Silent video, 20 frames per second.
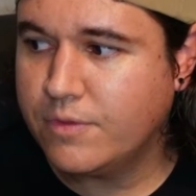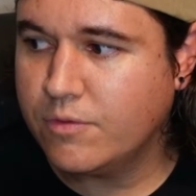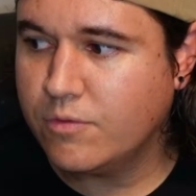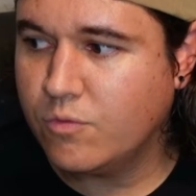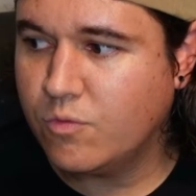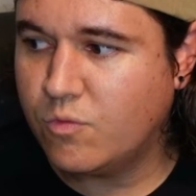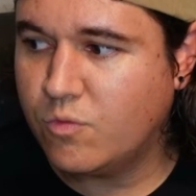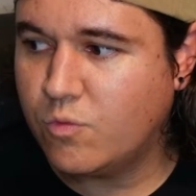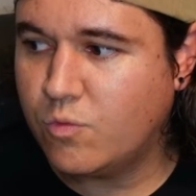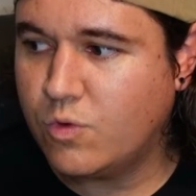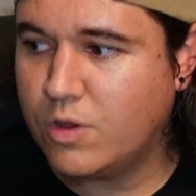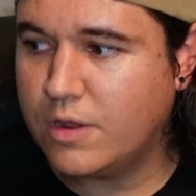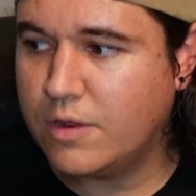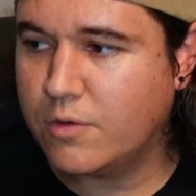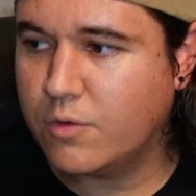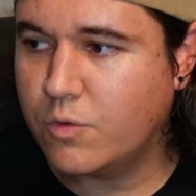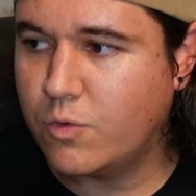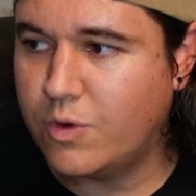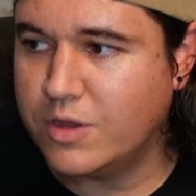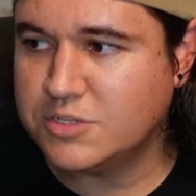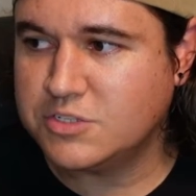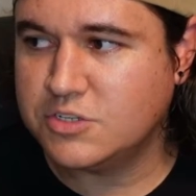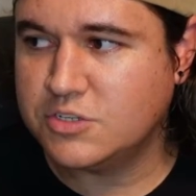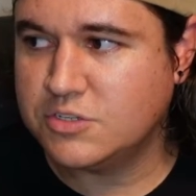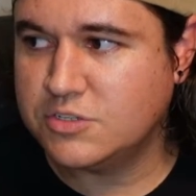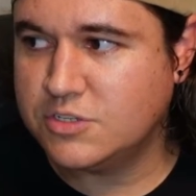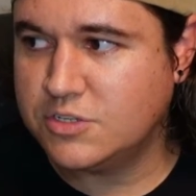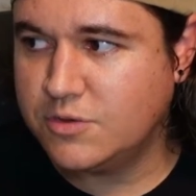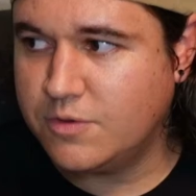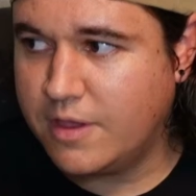What
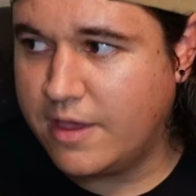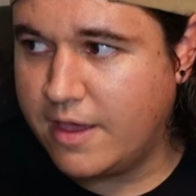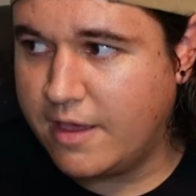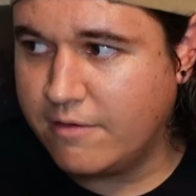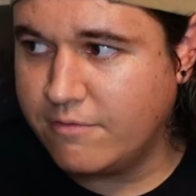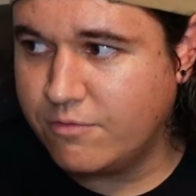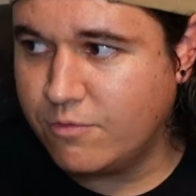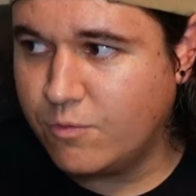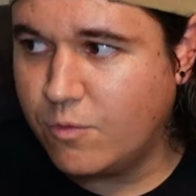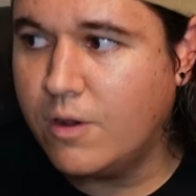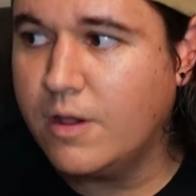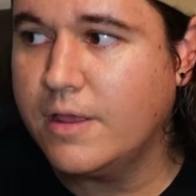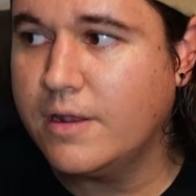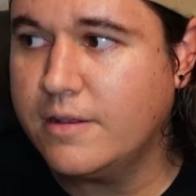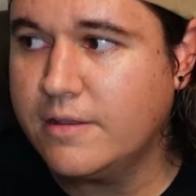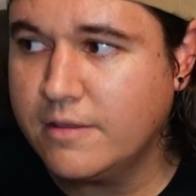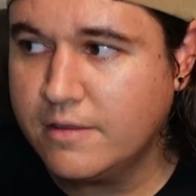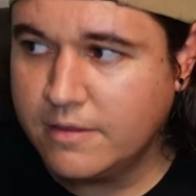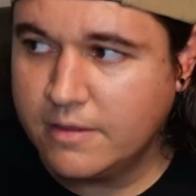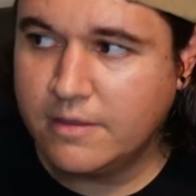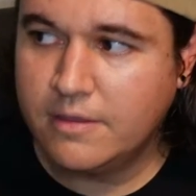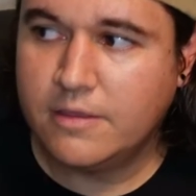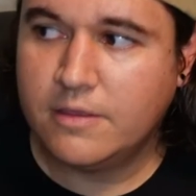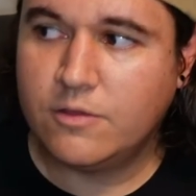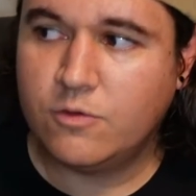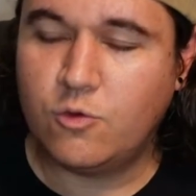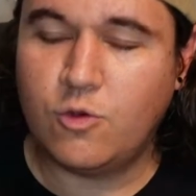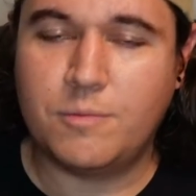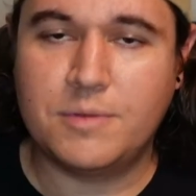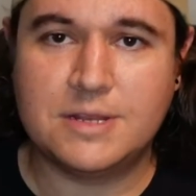questions do you have? What do
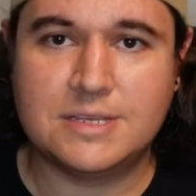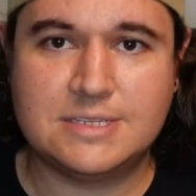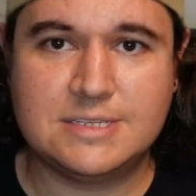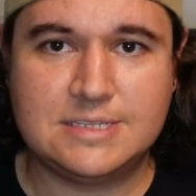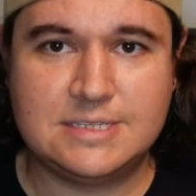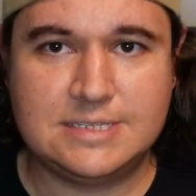you want me to